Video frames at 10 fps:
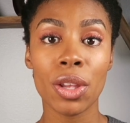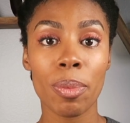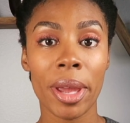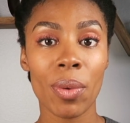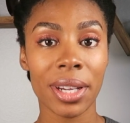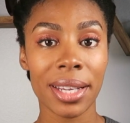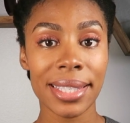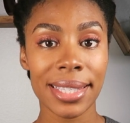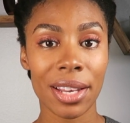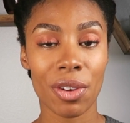you may want to
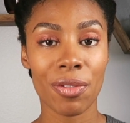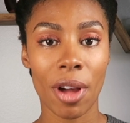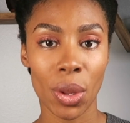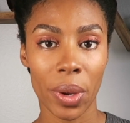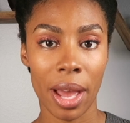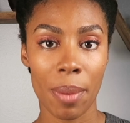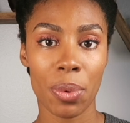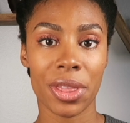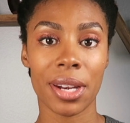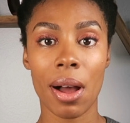consider following up
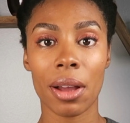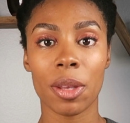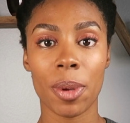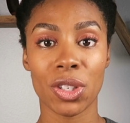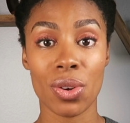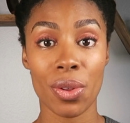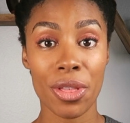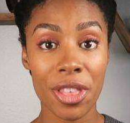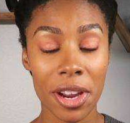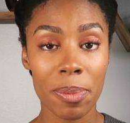with an
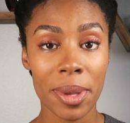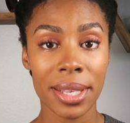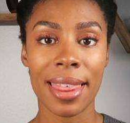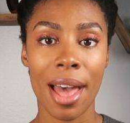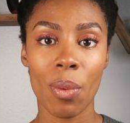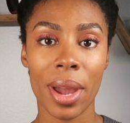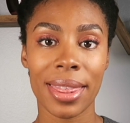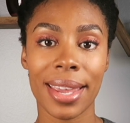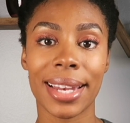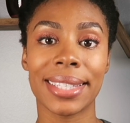occupational therapist. That way
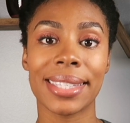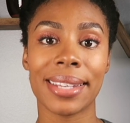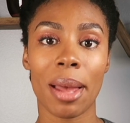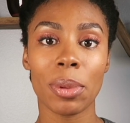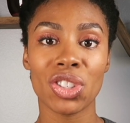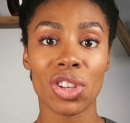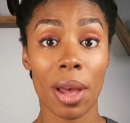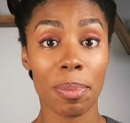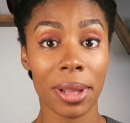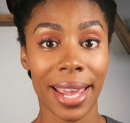they can establish
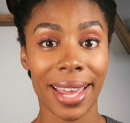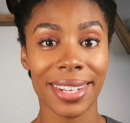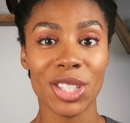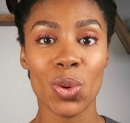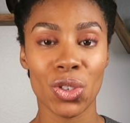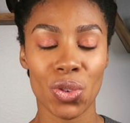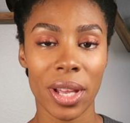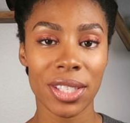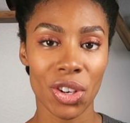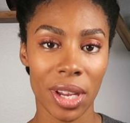a plan to
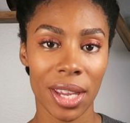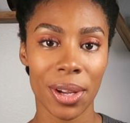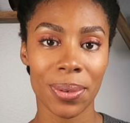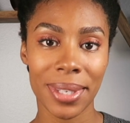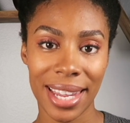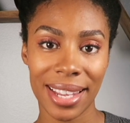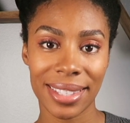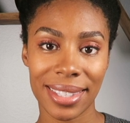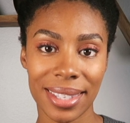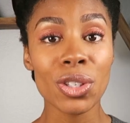address your kiddo's
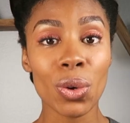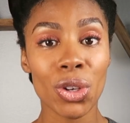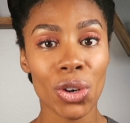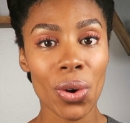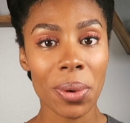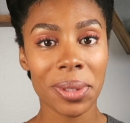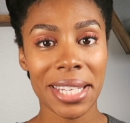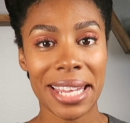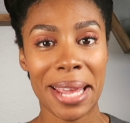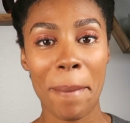needs. So your
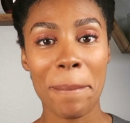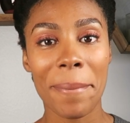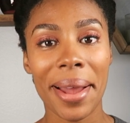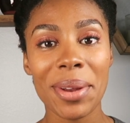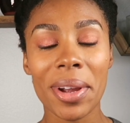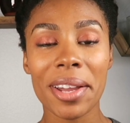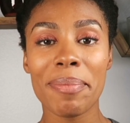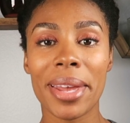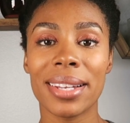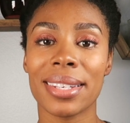OT might
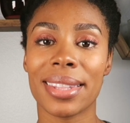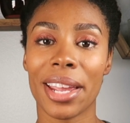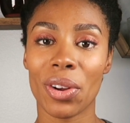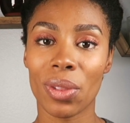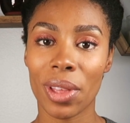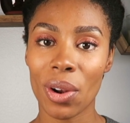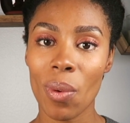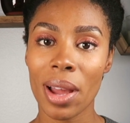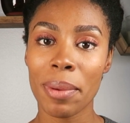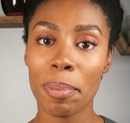recommend that your
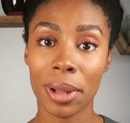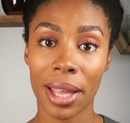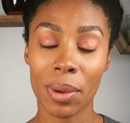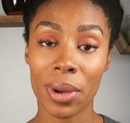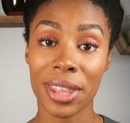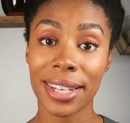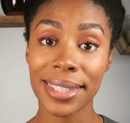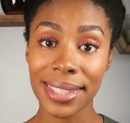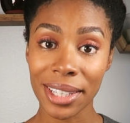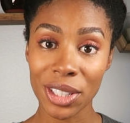little one play with a
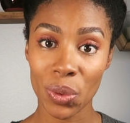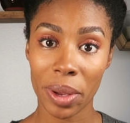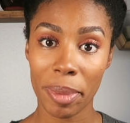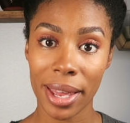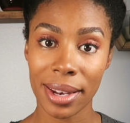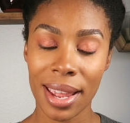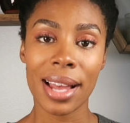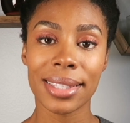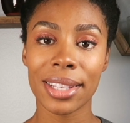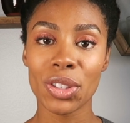sensory bin.
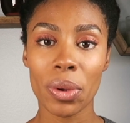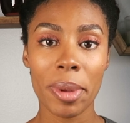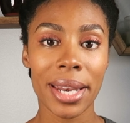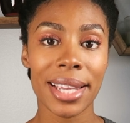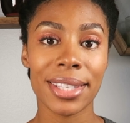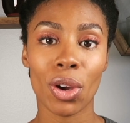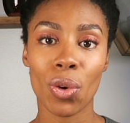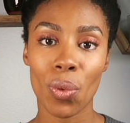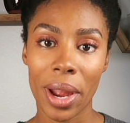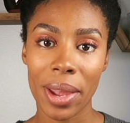A sensory bin is a
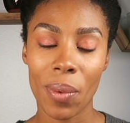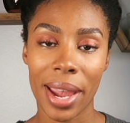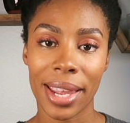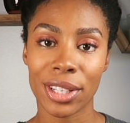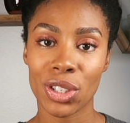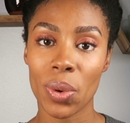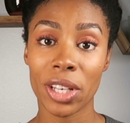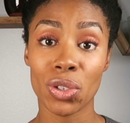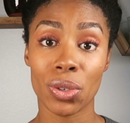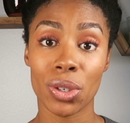great way to
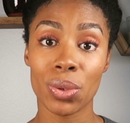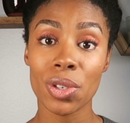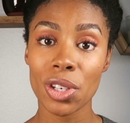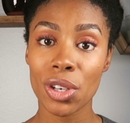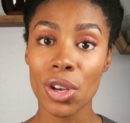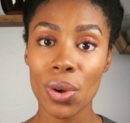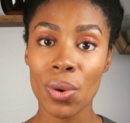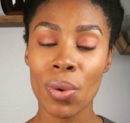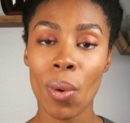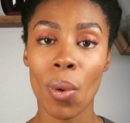introduce
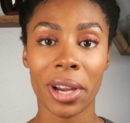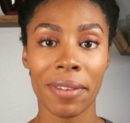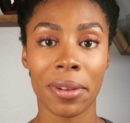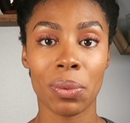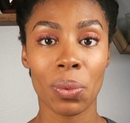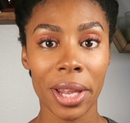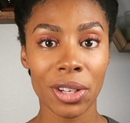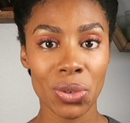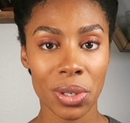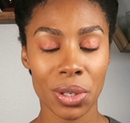new or even
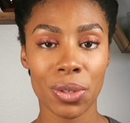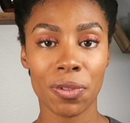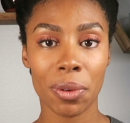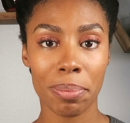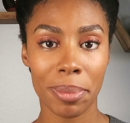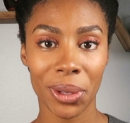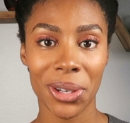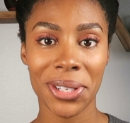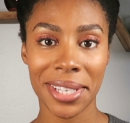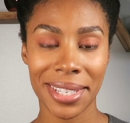reintroduce
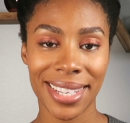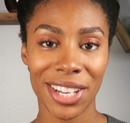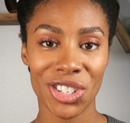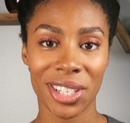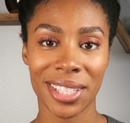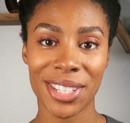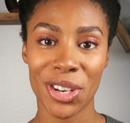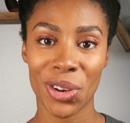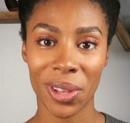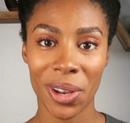familiar sensations
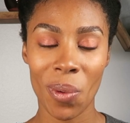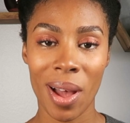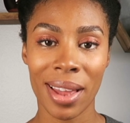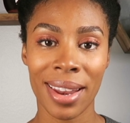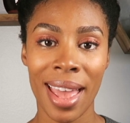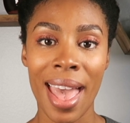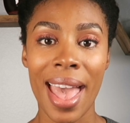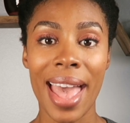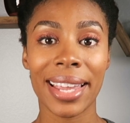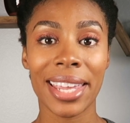to your little one
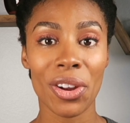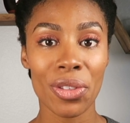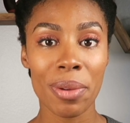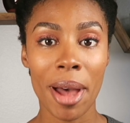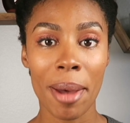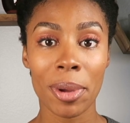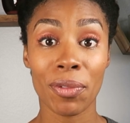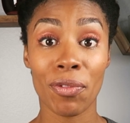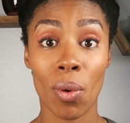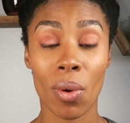and gear them up
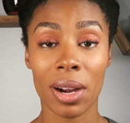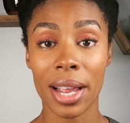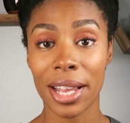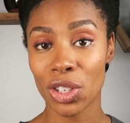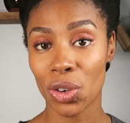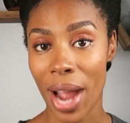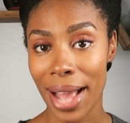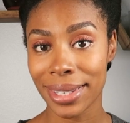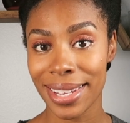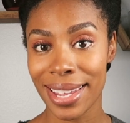for
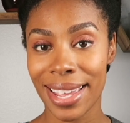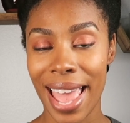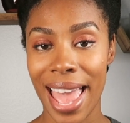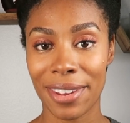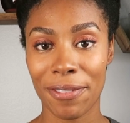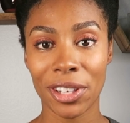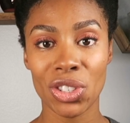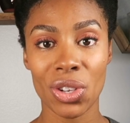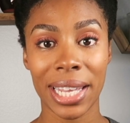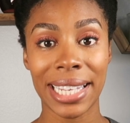interacting and
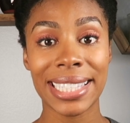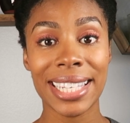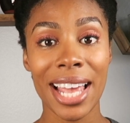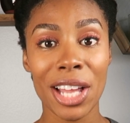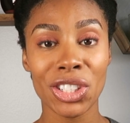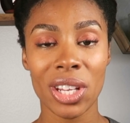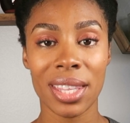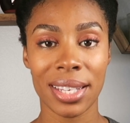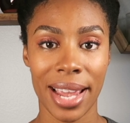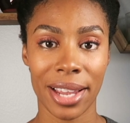eventually
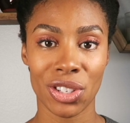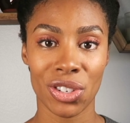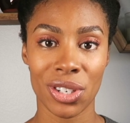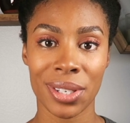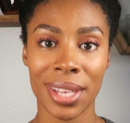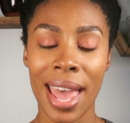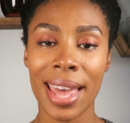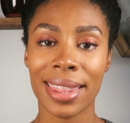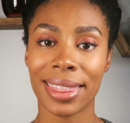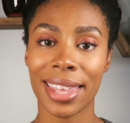touching the textures
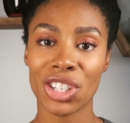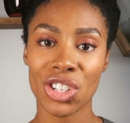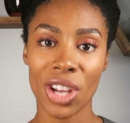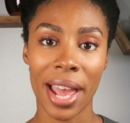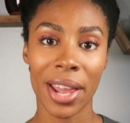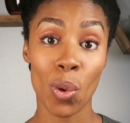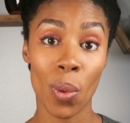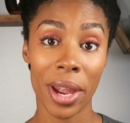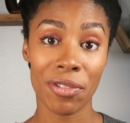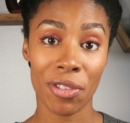that they shy
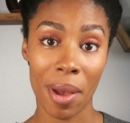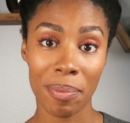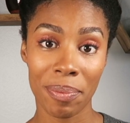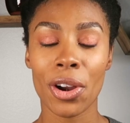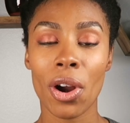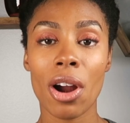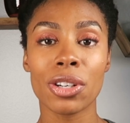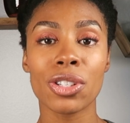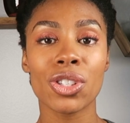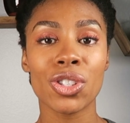away from. There
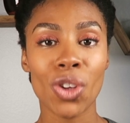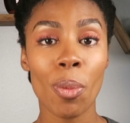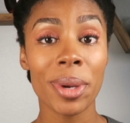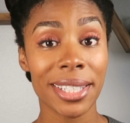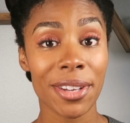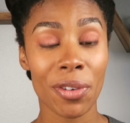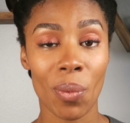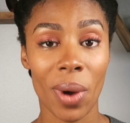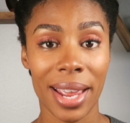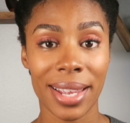are so many
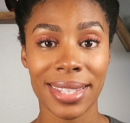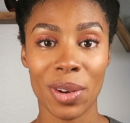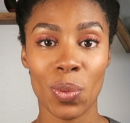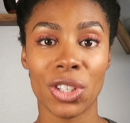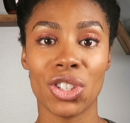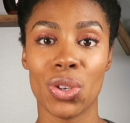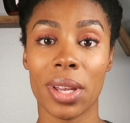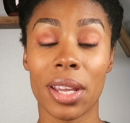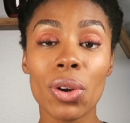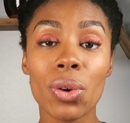different ways in which you can